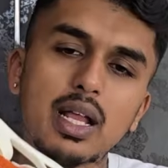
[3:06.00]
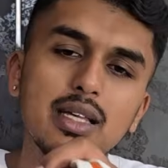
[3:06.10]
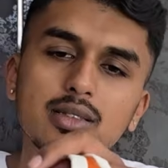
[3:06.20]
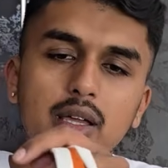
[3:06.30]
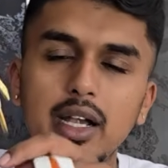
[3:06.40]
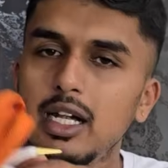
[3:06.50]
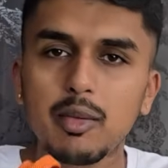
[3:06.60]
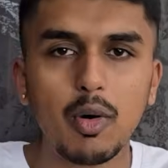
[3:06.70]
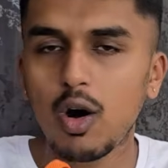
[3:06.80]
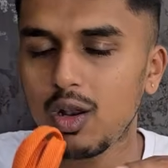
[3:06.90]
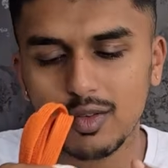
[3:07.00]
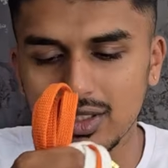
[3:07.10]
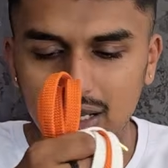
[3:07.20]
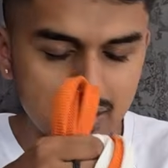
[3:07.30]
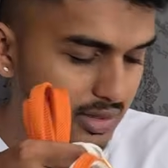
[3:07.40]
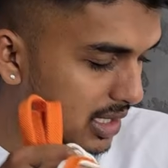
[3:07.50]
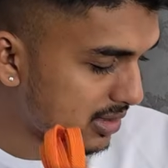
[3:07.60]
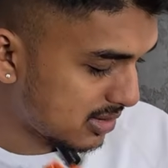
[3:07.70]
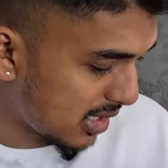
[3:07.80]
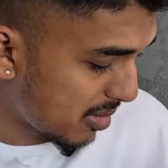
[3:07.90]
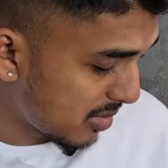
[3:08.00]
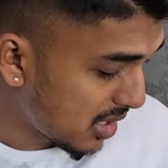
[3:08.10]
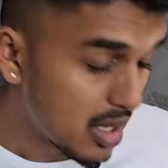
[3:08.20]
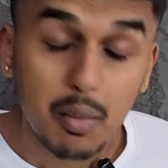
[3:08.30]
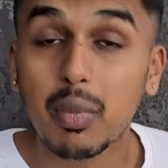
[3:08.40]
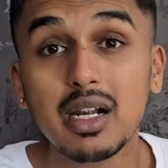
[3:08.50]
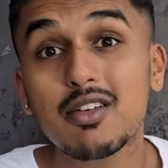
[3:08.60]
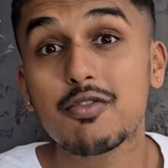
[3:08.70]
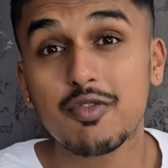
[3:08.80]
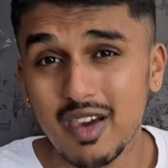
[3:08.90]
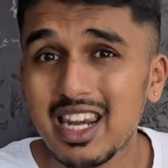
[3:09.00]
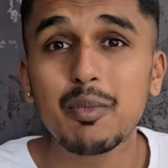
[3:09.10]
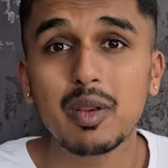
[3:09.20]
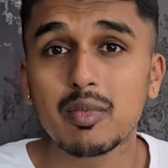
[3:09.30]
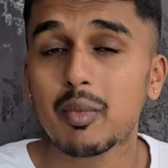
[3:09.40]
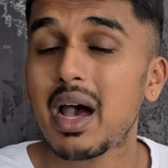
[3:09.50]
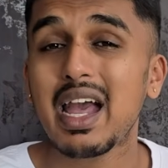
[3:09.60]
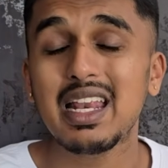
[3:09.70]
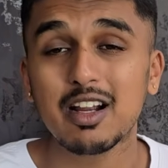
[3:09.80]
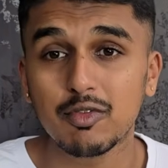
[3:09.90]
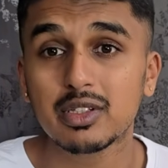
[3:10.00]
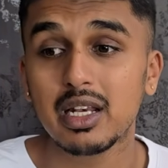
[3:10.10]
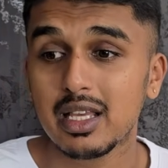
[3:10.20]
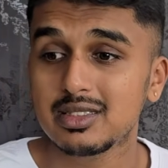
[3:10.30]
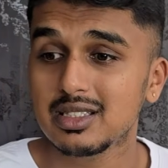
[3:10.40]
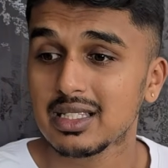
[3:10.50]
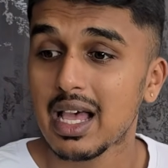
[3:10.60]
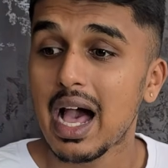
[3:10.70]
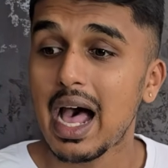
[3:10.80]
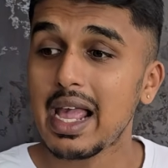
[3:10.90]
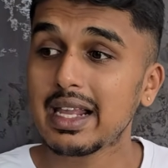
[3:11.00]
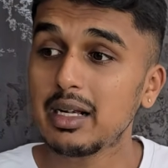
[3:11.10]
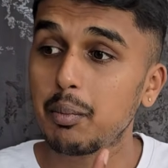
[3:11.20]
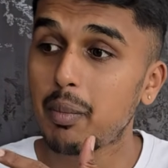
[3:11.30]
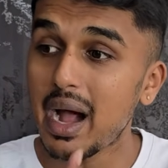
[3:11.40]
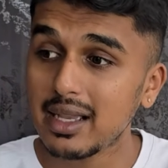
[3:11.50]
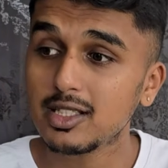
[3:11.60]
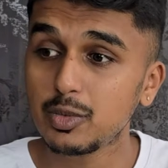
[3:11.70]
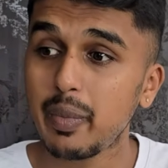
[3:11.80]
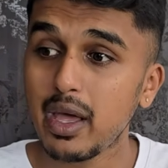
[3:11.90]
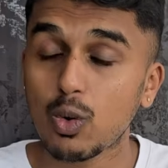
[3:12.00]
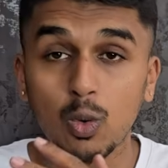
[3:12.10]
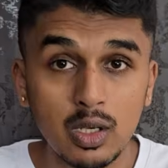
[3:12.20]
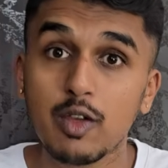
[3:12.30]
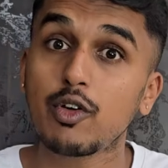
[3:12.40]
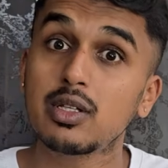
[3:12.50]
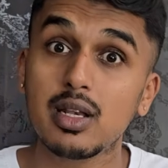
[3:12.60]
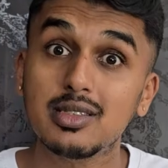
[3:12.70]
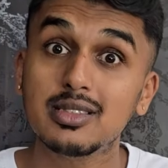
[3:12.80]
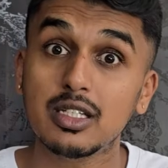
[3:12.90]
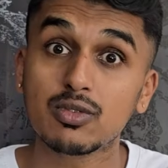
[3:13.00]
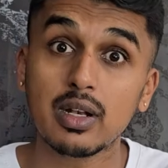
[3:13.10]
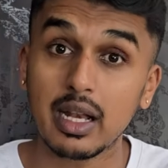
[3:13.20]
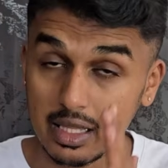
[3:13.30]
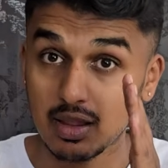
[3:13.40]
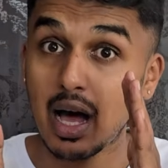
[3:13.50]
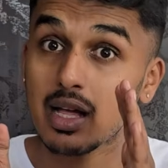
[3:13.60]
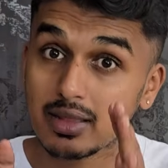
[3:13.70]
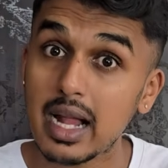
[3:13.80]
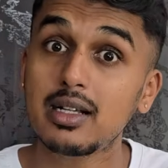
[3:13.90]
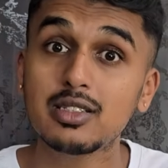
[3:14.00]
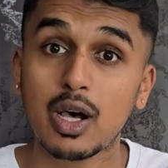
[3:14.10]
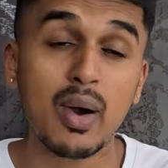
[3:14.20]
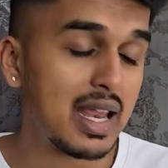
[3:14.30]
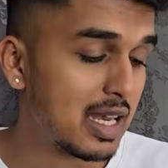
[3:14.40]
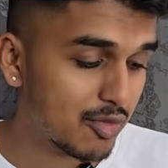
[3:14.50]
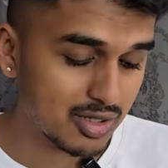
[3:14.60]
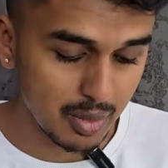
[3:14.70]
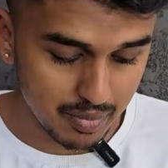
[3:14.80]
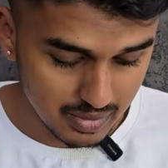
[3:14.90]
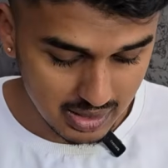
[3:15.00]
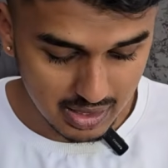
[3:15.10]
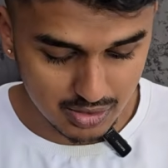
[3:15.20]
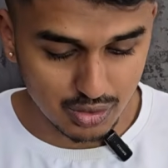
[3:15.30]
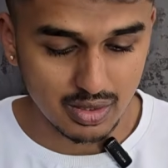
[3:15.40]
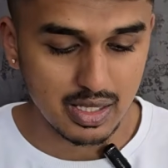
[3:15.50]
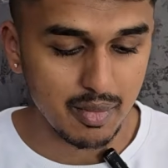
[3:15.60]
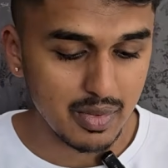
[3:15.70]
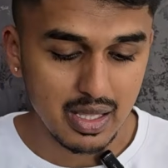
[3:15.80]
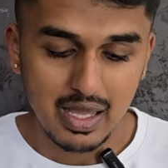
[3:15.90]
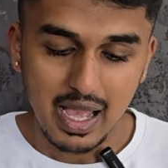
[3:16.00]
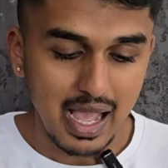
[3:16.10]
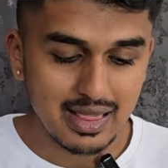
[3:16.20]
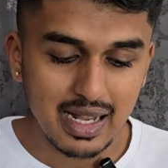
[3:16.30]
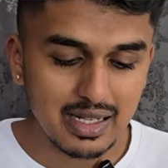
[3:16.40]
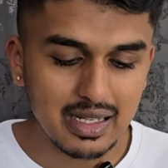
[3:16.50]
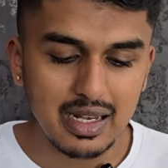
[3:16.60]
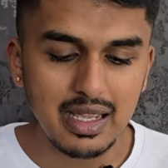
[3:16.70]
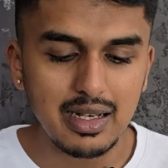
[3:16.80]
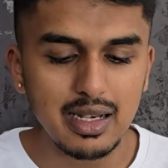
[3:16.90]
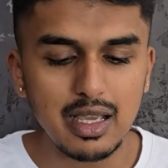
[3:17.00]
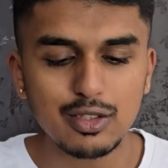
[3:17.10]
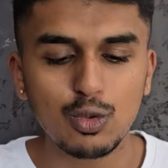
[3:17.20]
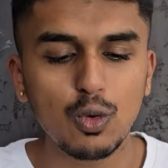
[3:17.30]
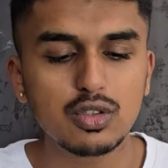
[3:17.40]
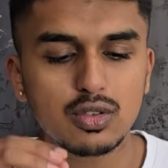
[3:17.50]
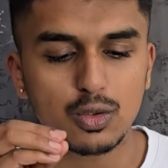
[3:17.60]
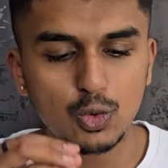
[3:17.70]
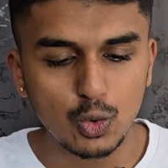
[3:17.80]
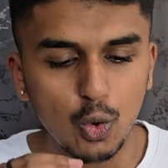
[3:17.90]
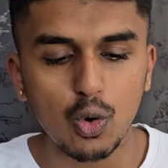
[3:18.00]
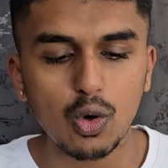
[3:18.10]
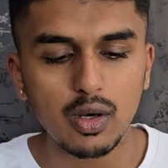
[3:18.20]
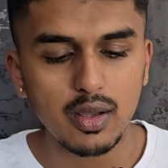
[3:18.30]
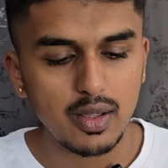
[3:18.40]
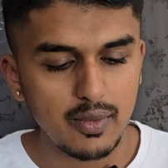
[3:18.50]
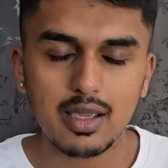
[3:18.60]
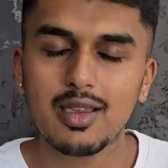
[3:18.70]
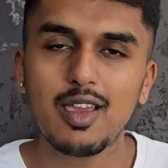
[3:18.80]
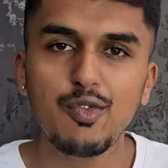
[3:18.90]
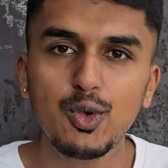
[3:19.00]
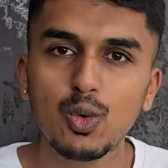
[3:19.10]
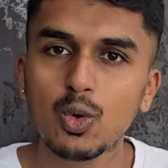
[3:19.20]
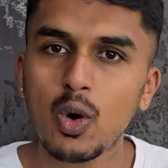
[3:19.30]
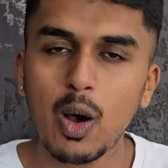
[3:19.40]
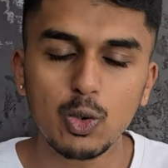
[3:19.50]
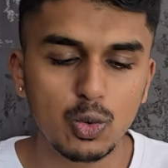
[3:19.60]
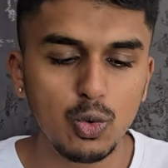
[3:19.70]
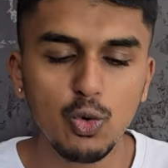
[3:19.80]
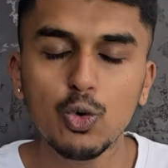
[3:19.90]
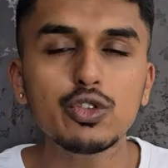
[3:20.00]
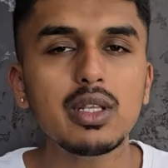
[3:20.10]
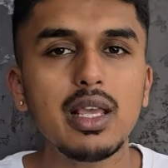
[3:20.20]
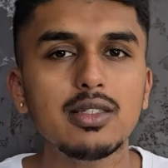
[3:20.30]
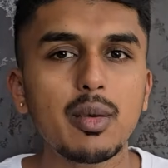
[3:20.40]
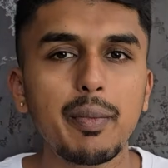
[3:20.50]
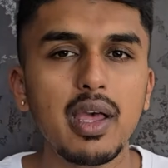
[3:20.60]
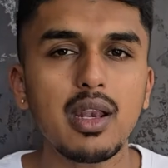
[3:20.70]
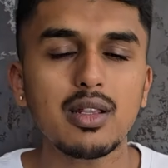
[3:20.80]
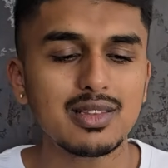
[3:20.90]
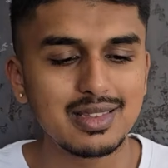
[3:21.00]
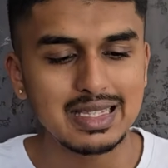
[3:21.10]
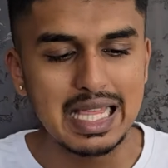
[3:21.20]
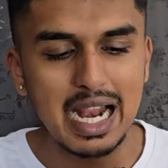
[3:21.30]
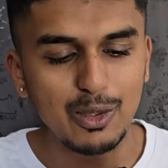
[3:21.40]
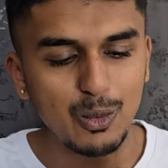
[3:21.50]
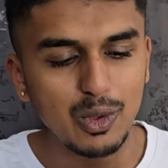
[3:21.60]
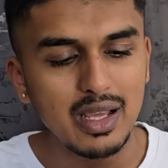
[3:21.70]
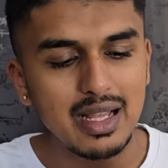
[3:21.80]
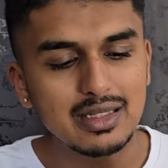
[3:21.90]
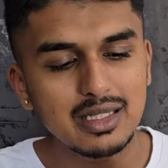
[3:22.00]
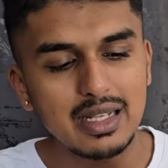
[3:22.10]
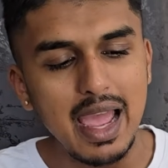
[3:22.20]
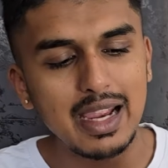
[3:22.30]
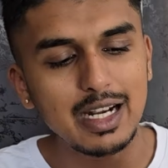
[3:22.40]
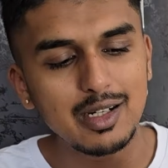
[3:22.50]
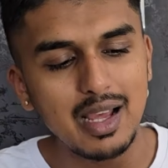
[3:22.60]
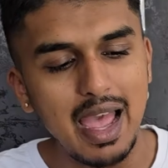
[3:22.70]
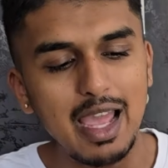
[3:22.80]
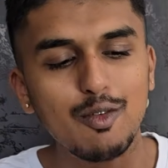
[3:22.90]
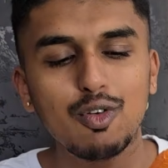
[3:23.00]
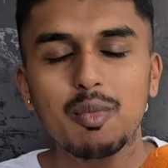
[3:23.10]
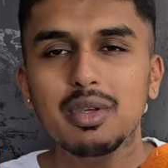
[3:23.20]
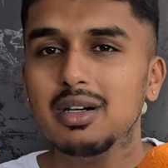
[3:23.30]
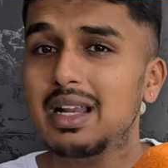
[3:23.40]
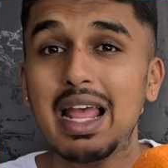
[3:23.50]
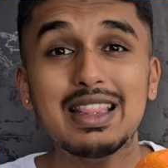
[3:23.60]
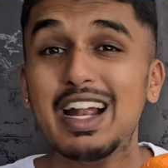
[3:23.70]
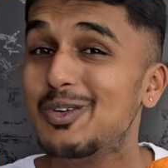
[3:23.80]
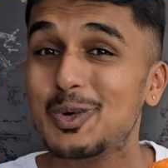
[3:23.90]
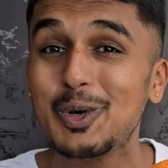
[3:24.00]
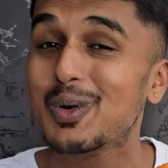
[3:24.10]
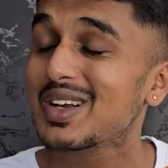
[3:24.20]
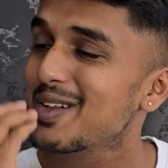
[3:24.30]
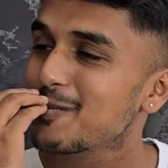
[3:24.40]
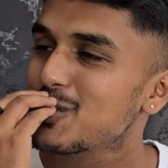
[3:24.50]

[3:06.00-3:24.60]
one has the green tip. All of the laces are same but very premium. I loved the laces. I can buy this pair only for the laces as well. Like, that is how I loved the laces on them. And that green lace looks too good. Like, if you know how to loose lace a pair, that would just hang from here, and that would look